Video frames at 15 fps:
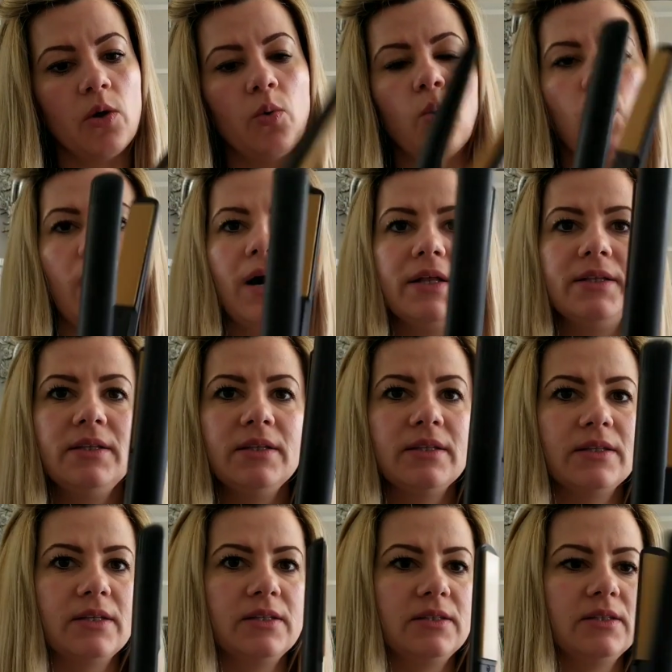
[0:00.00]
one.
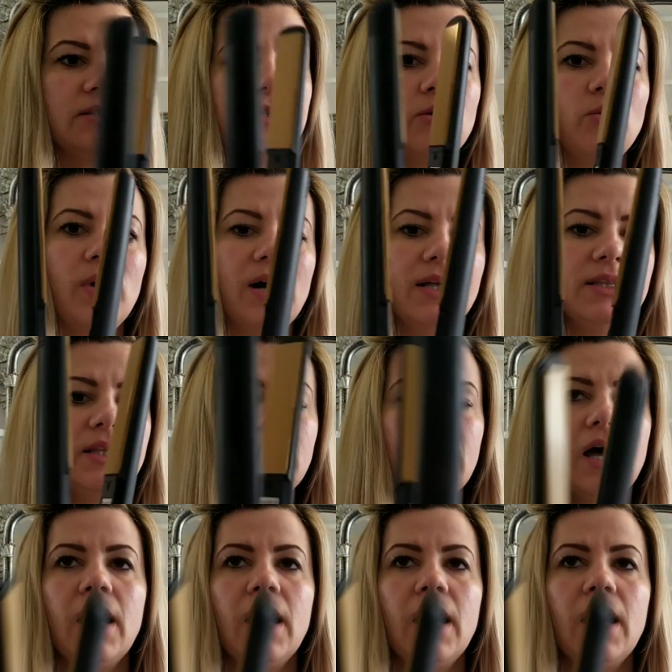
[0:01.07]
This is the one.